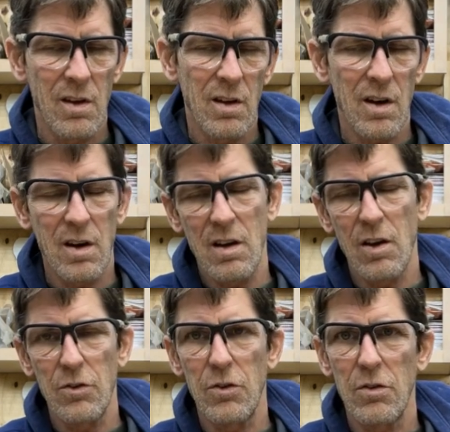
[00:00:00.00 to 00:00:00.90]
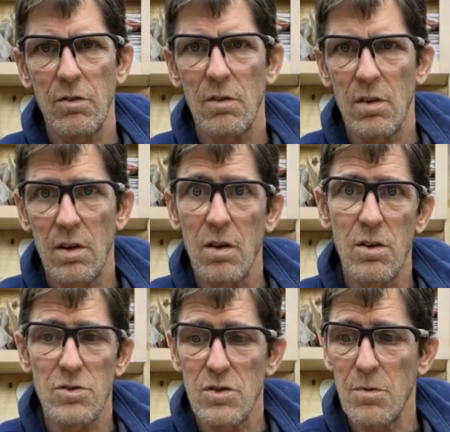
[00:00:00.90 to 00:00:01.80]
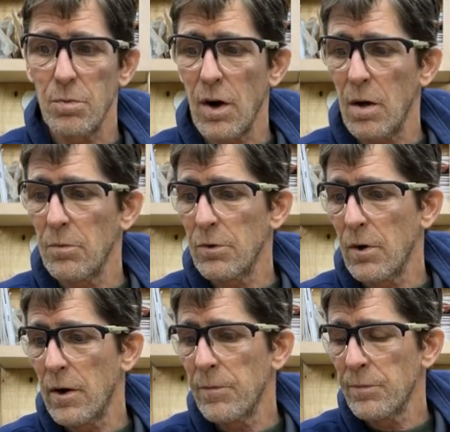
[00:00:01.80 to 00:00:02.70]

of can cause you some problems, right?